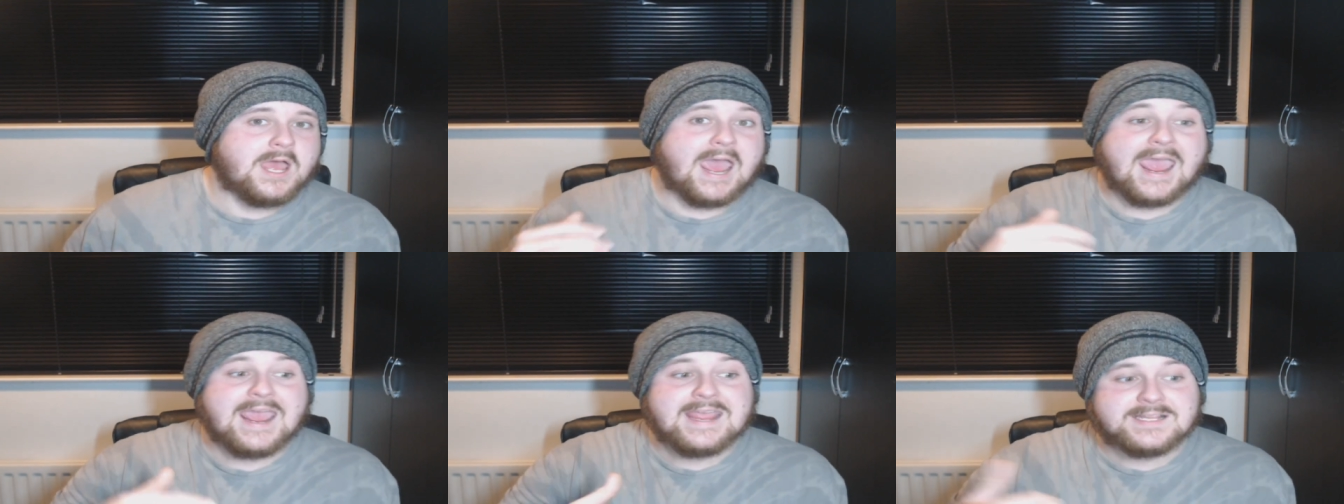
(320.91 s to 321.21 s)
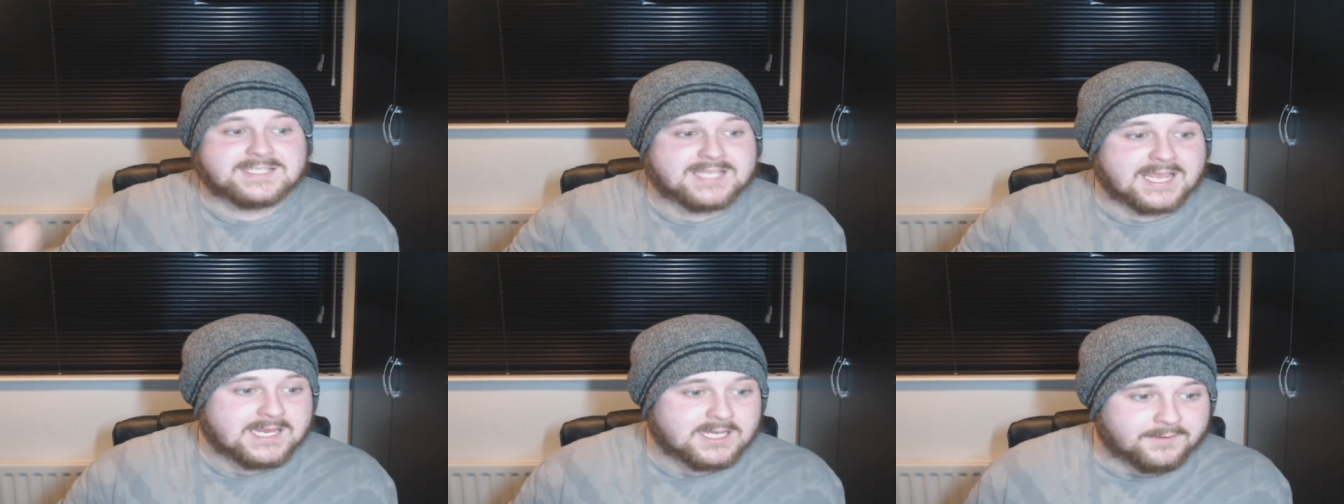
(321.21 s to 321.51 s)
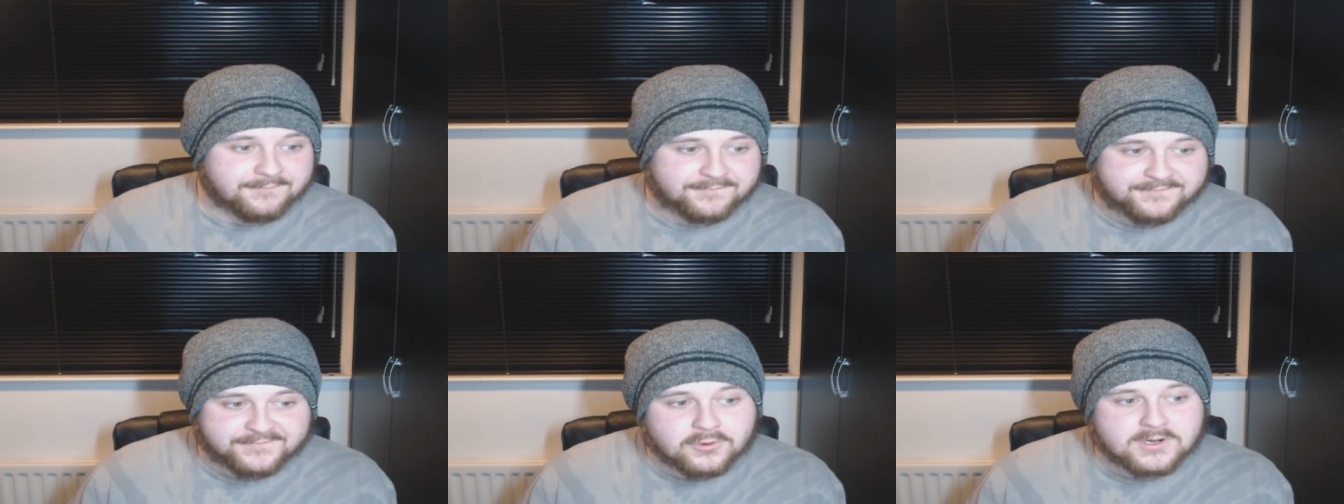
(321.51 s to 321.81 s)

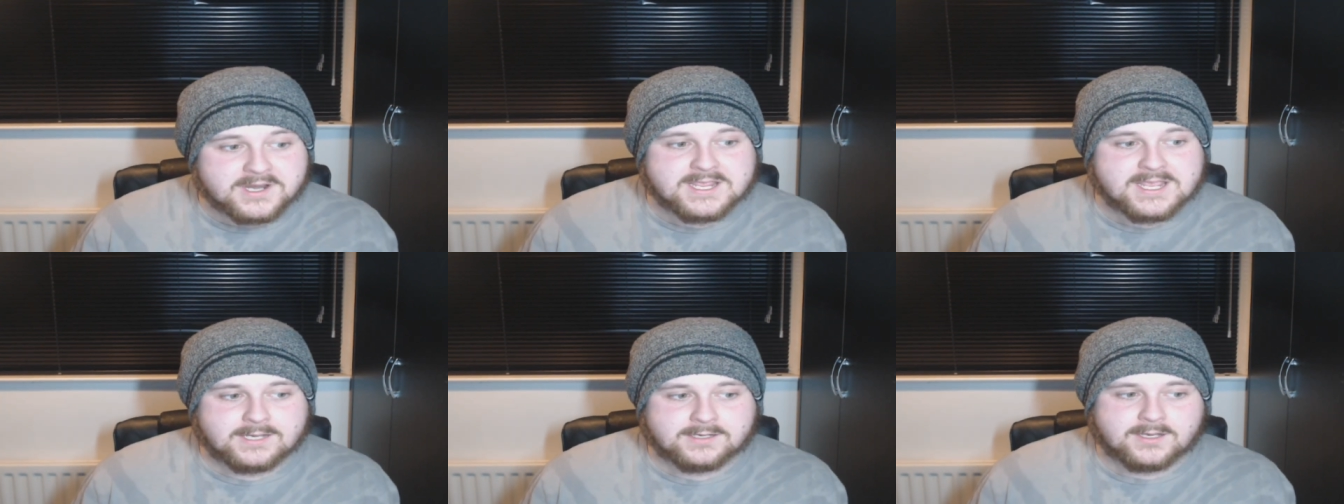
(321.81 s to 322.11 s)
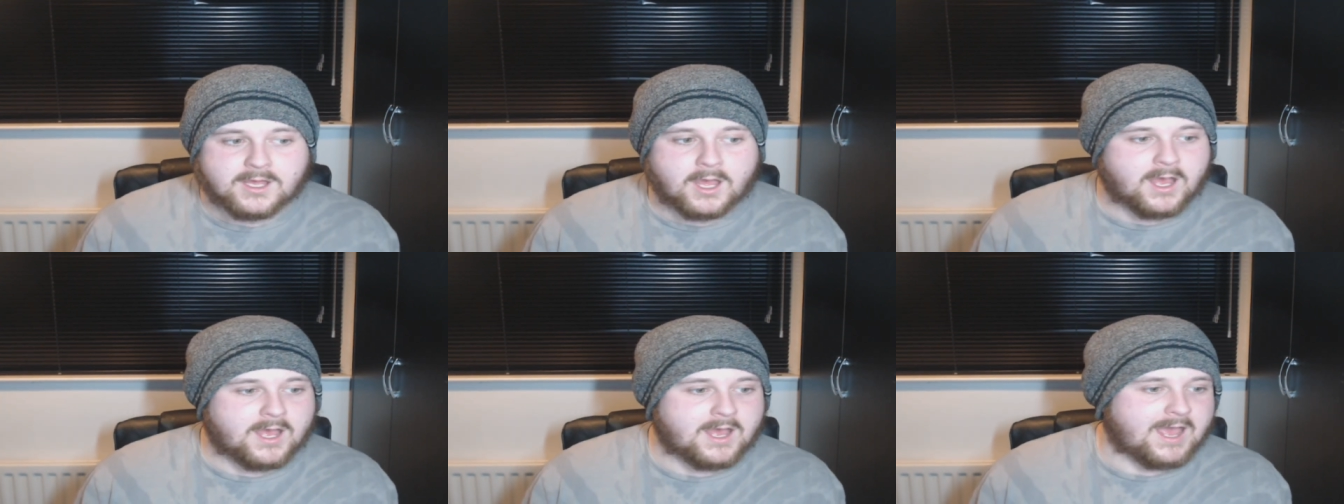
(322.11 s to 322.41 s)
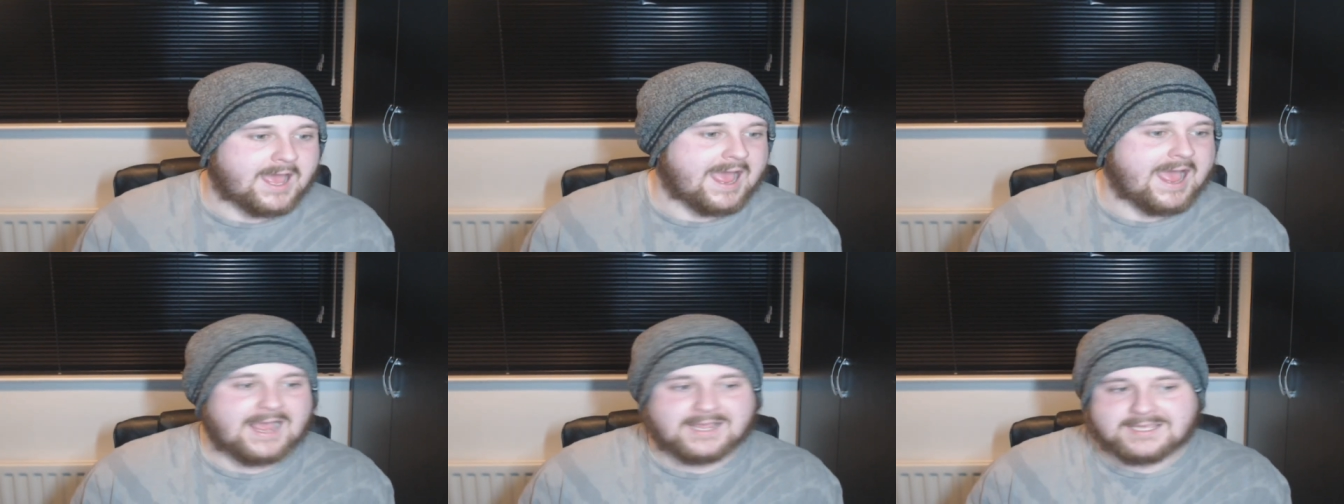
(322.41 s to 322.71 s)
18-3 in
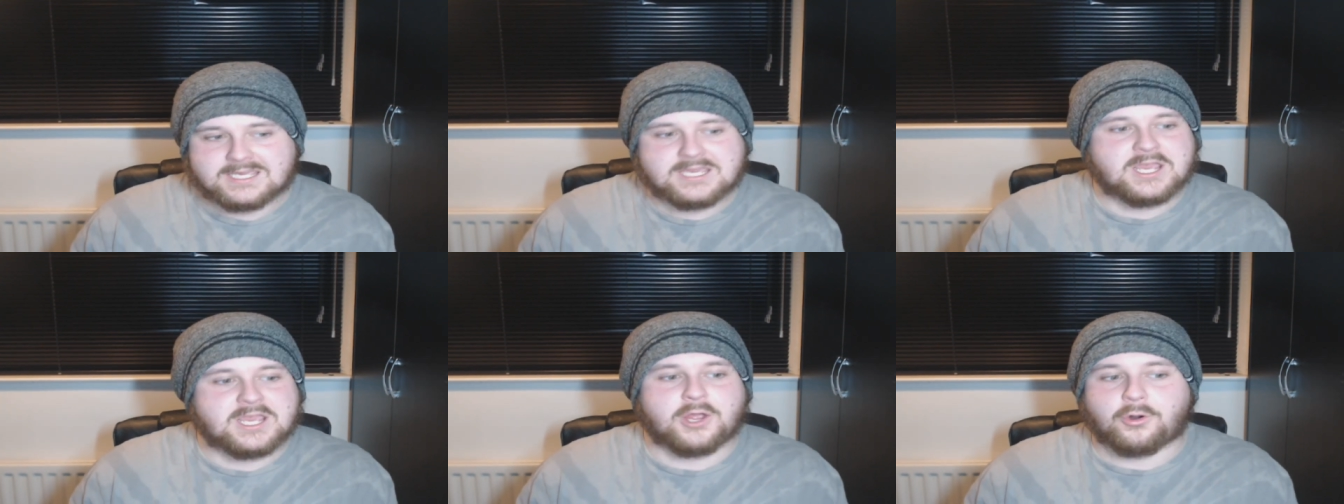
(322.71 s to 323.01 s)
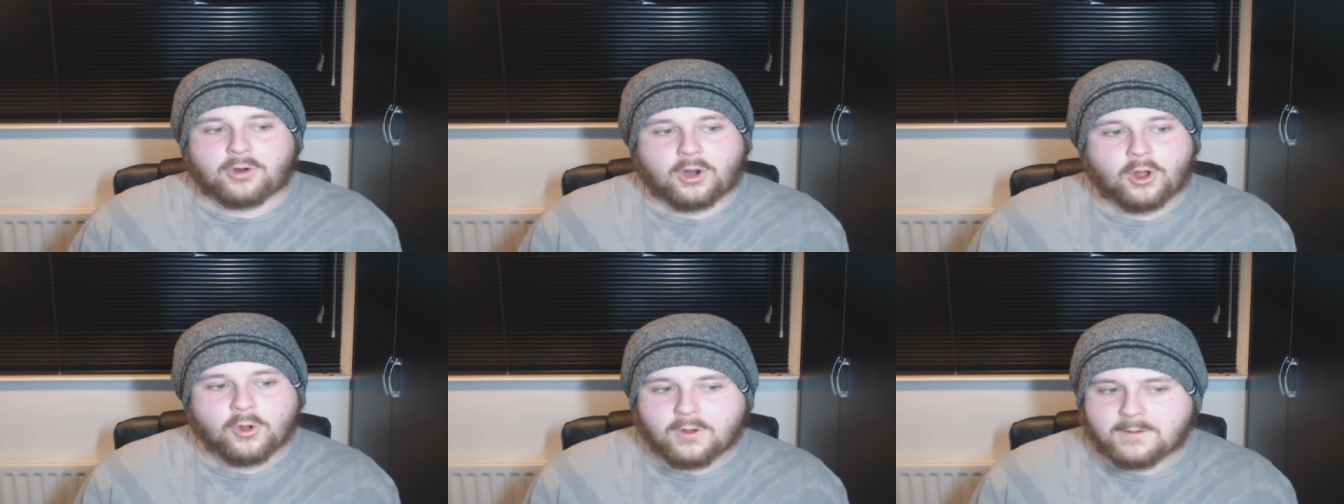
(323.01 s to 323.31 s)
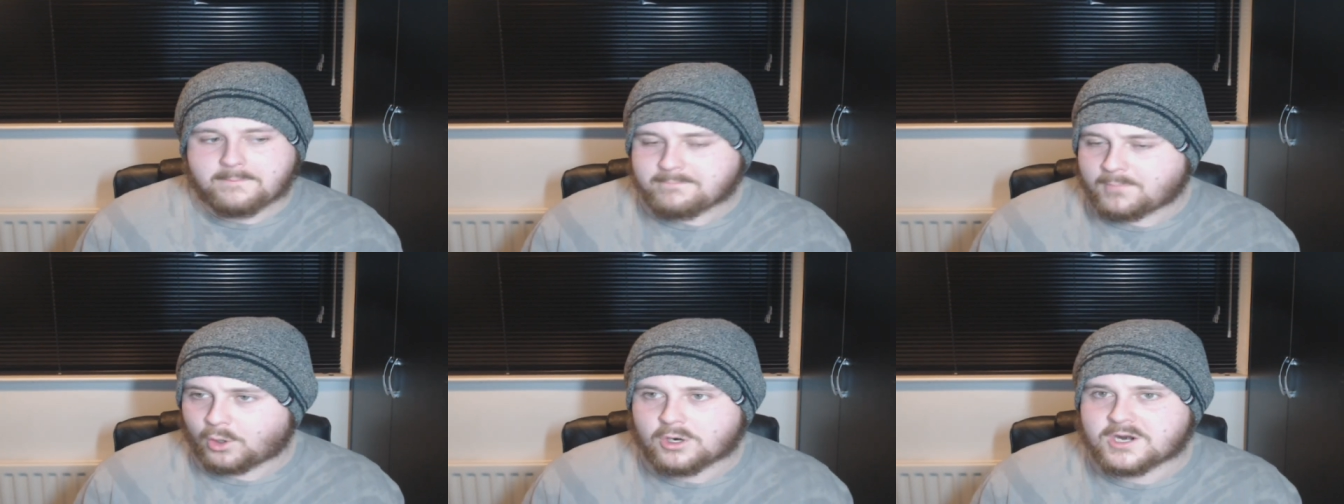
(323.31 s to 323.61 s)
uh,
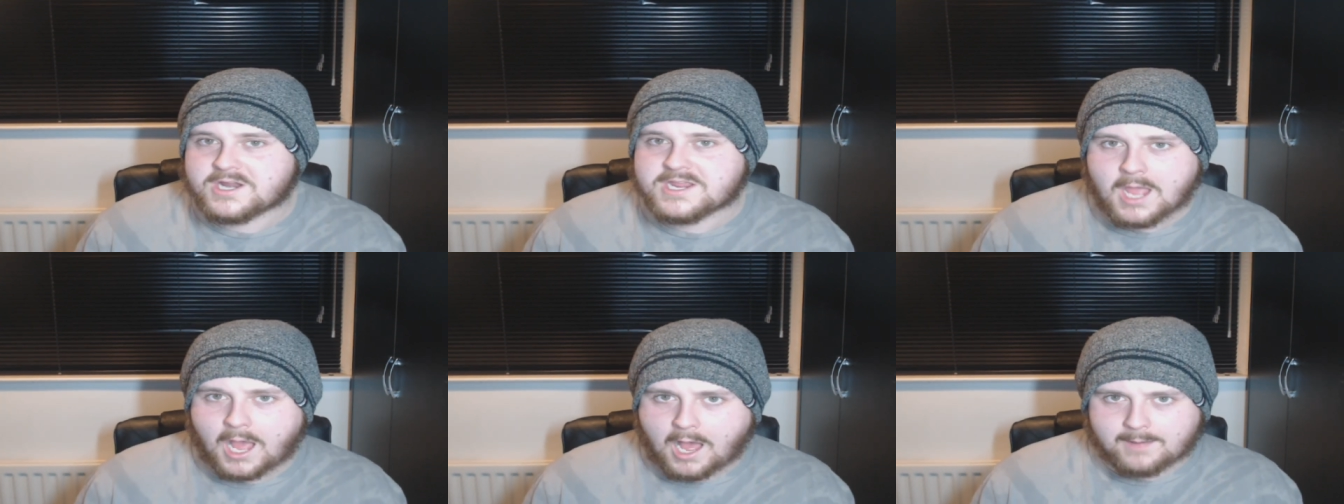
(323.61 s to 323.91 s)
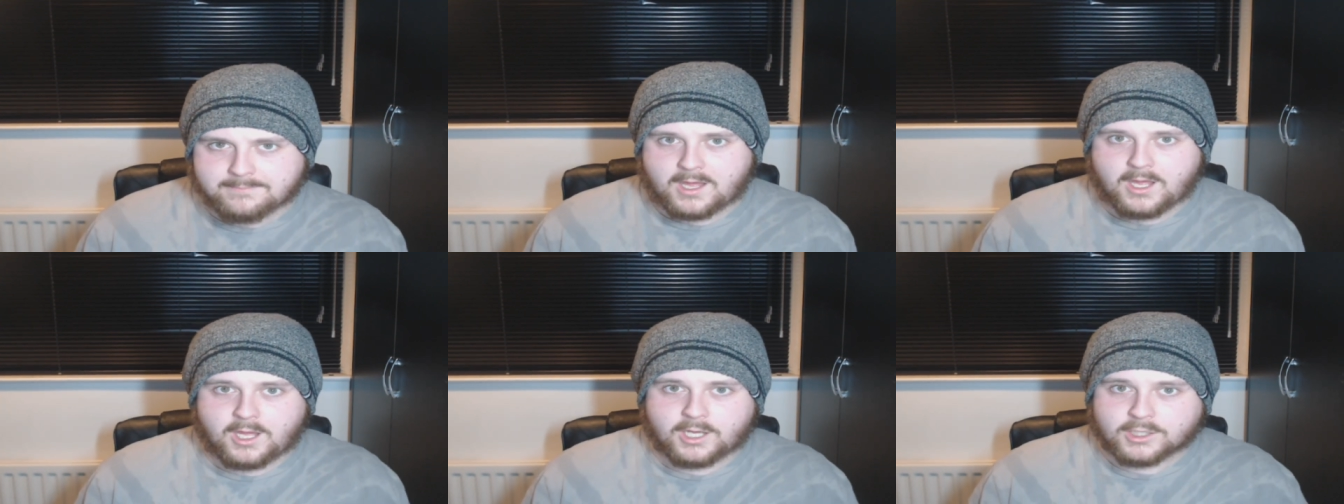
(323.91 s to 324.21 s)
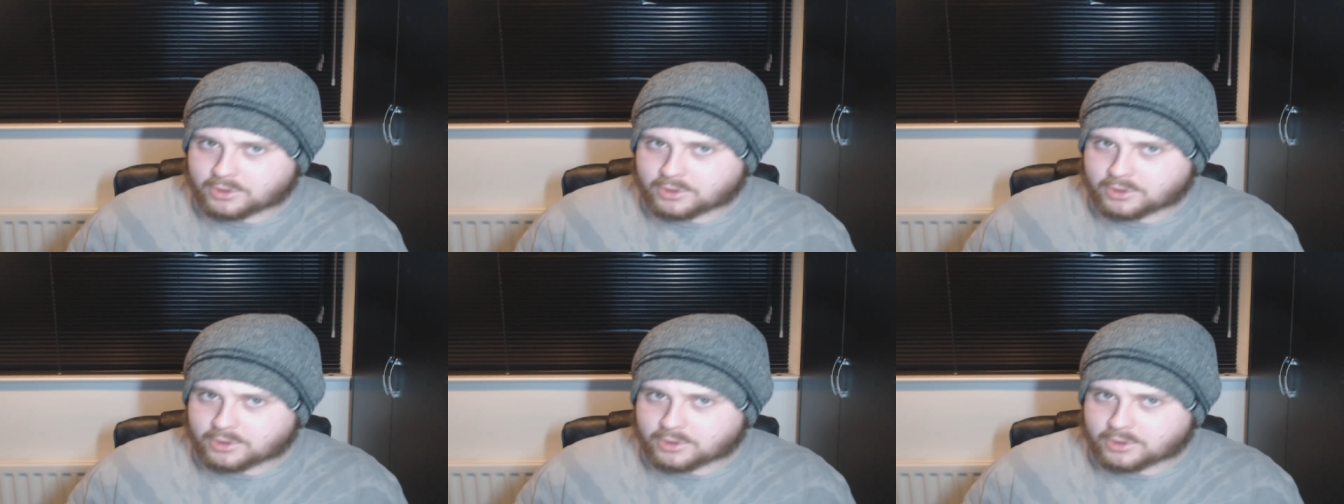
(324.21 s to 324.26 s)
Akiro Murayama,